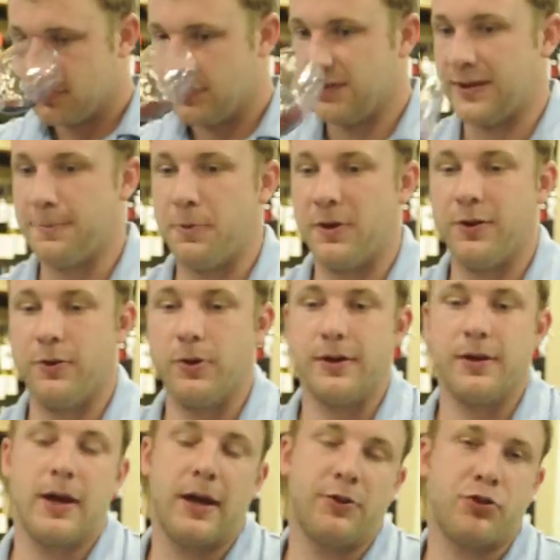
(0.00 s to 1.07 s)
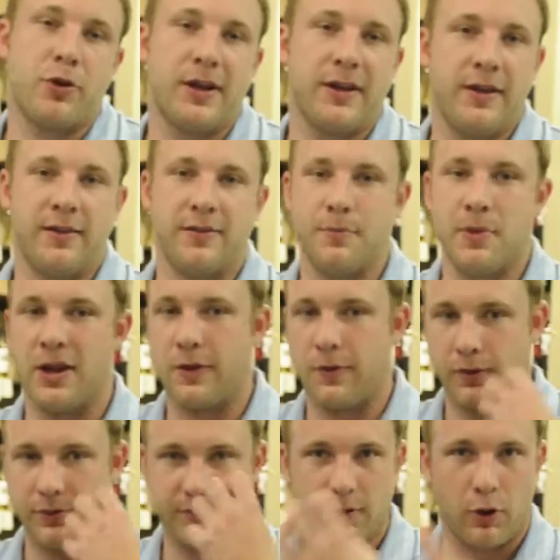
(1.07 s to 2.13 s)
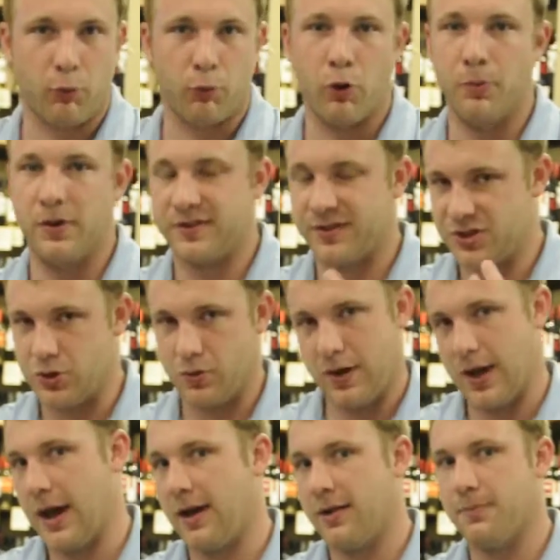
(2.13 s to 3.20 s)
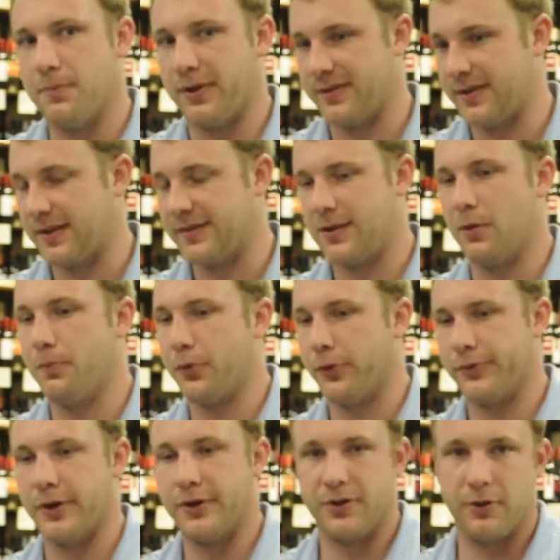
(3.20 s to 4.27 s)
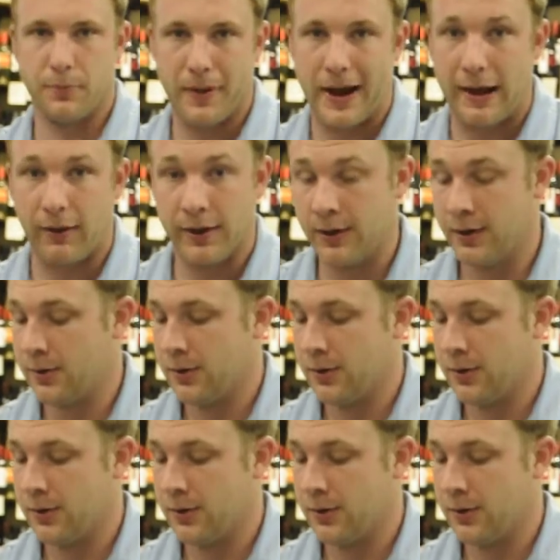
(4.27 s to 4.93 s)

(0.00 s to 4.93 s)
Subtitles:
deep into it and try to get as many of those aromas as you can, because that's going to build onto your palate.